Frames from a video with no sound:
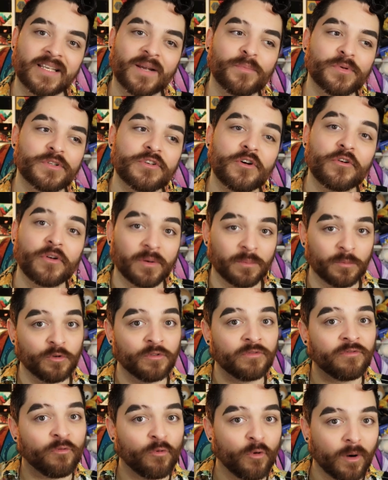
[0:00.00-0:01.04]
episode and move
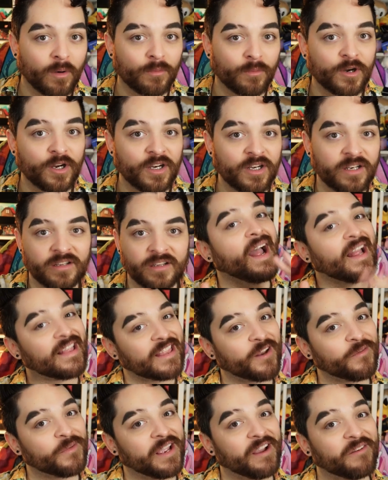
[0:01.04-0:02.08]
forward. And
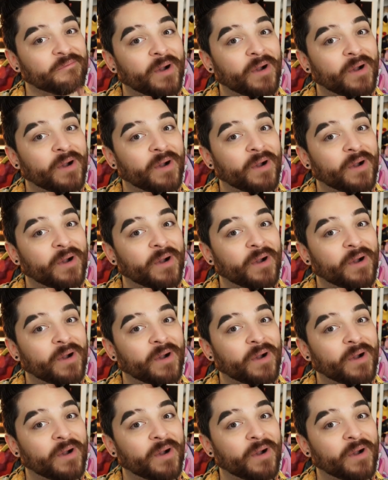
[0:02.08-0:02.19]
then we have